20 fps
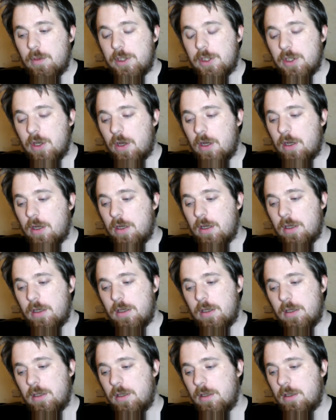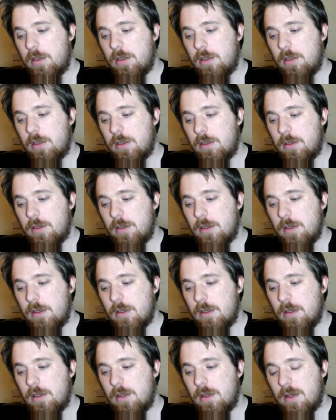We saw
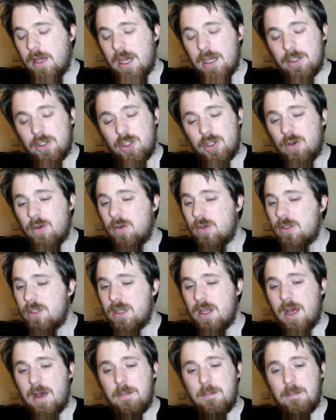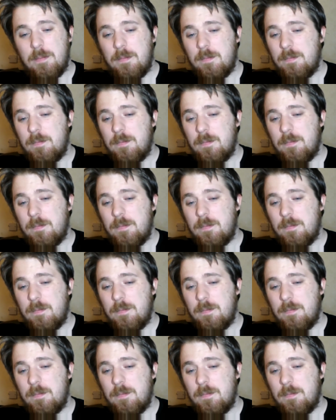that choke slam.